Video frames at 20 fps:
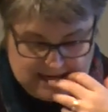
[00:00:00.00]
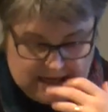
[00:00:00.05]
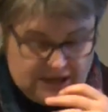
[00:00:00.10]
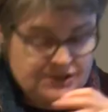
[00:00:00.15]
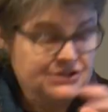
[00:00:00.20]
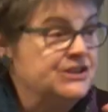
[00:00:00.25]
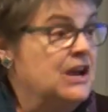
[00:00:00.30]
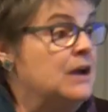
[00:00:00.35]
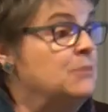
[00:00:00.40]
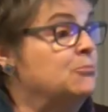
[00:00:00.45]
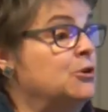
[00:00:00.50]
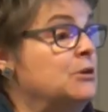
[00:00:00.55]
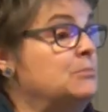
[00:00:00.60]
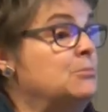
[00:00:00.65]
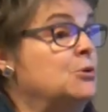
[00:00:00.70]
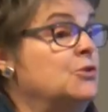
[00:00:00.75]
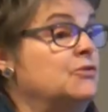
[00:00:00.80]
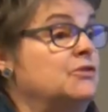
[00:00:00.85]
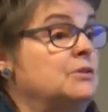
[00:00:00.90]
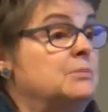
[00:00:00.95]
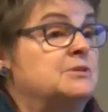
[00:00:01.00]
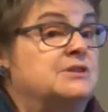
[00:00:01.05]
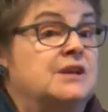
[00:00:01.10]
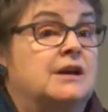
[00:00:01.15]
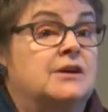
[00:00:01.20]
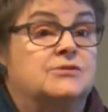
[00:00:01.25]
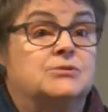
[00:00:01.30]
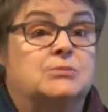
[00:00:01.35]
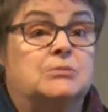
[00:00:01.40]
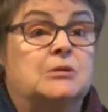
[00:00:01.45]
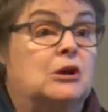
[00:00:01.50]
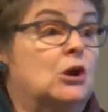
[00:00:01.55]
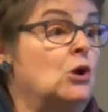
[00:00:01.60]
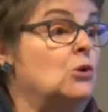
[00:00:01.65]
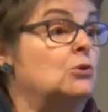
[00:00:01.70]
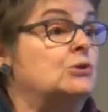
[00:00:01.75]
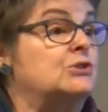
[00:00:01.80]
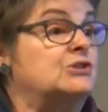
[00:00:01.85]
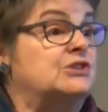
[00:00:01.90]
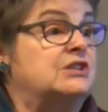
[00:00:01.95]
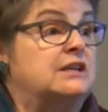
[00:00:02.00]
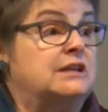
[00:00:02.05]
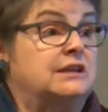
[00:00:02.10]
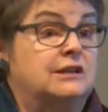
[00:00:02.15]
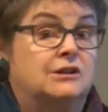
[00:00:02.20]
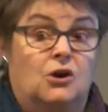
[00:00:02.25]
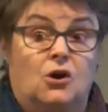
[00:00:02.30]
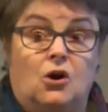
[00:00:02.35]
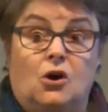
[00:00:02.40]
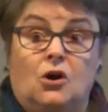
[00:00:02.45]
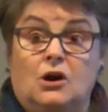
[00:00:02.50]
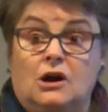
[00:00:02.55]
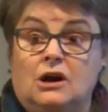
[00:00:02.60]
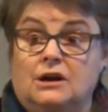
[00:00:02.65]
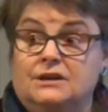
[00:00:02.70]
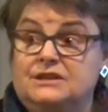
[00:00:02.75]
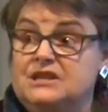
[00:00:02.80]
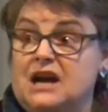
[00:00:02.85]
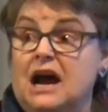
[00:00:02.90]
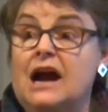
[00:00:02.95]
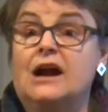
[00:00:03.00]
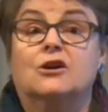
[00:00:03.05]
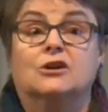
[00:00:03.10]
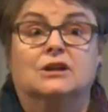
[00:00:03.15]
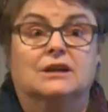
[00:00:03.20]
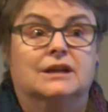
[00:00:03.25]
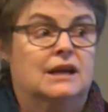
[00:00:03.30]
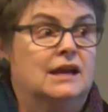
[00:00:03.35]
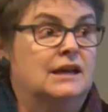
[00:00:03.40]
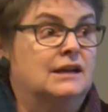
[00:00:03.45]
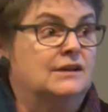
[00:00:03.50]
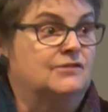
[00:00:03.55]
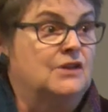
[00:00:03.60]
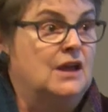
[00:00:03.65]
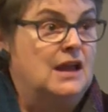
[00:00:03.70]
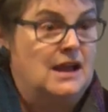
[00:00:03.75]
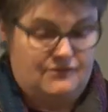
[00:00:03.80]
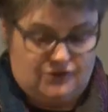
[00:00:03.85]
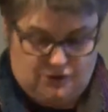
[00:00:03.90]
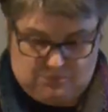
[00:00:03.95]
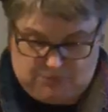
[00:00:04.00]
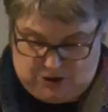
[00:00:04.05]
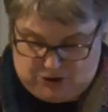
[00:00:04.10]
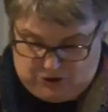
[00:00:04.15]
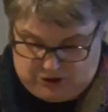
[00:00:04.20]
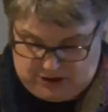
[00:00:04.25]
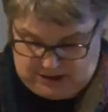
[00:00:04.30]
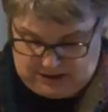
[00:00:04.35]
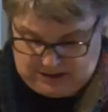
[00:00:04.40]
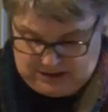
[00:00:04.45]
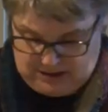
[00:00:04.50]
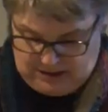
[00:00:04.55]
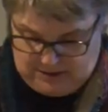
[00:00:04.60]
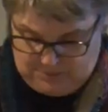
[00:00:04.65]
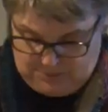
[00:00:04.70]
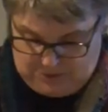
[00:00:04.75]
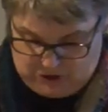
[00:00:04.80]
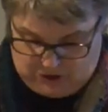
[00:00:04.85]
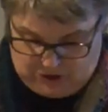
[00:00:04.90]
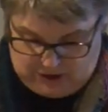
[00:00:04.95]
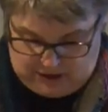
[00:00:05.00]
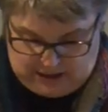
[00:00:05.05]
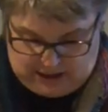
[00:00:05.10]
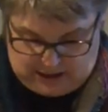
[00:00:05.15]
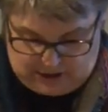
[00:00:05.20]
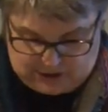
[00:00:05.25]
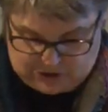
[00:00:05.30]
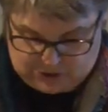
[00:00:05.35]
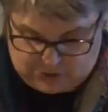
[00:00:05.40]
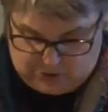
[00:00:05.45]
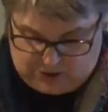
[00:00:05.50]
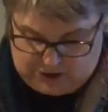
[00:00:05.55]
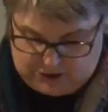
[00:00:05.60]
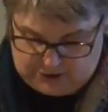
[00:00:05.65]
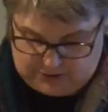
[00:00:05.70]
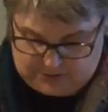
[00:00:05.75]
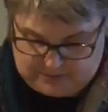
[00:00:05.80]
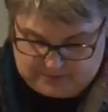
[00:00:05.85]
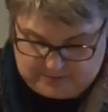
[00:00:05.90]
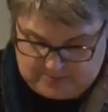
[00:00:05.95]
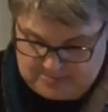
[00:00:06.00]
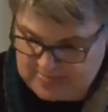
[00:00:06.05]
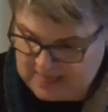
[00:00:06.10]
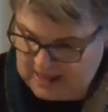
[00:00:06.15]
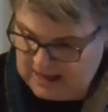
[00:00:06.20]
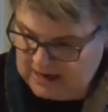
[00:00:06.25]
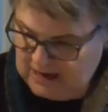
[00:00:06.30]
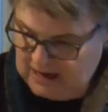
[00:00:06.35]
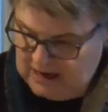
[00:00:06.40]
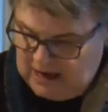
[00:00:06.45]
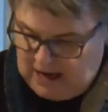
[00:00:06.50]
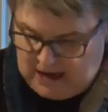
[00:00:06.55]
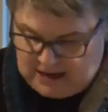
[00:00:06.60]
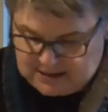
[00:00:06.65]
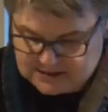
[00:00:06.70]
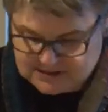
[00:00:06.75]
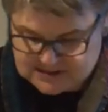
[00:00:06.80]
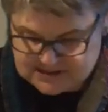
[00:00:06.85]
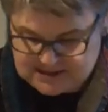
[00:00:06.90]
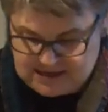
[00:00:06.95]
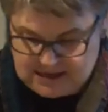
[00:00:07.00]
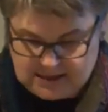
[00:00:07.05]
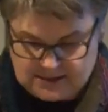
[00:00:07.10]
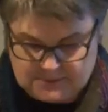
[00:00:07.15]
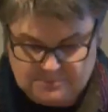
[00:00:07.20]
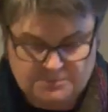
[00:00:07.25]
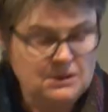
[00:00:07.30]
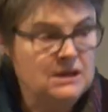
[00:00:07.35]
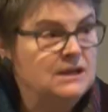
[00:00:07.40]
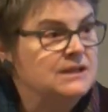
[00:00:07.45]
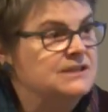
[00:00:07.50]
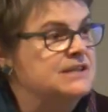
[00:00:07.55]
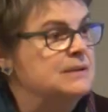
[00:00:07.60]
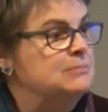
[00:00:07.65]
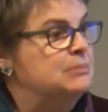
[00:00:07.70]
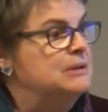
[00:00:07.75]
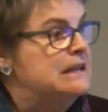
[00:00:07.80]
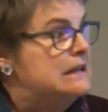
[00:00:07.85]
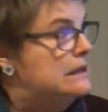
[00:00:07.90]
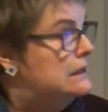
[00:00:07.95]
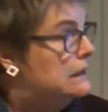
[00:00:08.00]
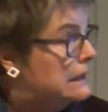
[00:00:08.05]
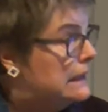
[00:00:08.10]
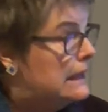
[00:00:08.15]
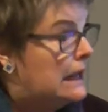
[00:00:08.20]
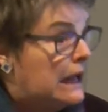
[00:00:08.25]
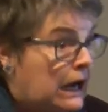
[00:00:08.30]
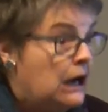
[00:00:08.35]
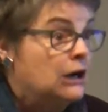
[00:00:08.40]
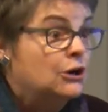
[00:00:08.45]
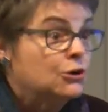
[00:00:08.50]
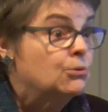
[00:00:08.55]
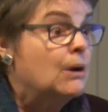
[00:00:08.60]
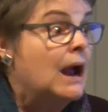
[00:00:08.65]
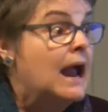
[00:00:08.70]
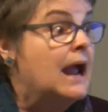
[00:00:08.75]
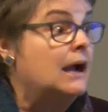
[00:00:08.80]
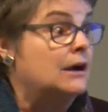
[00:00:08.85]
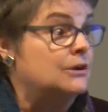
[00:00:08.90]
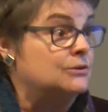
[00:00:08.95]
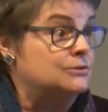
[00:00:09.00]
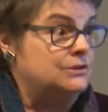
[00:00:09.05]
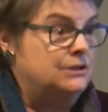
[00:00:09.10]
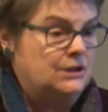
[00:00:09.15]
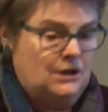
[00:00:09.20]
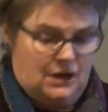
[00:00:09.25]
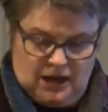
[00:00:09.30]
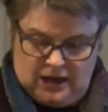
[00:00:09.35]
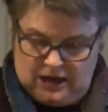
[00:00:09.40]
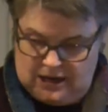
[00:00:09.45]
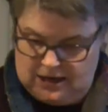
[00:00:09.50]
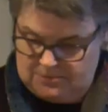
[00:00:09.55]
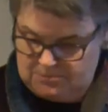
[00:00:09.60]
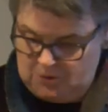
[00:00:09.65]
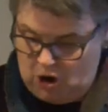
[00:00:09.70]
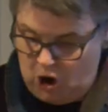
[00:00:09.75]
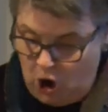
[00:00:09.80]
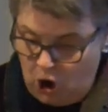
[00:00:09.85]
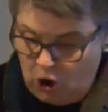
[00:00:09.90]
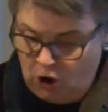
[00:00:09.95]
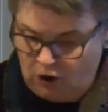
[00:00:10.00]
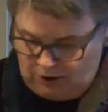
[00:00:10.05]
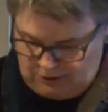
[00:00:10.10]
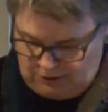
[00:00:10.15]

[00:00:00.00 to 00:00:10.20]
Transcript: Some removed themselves from the local scene at all entirely, and if they ever married, married elsewhere. And some simply hung around, um, ho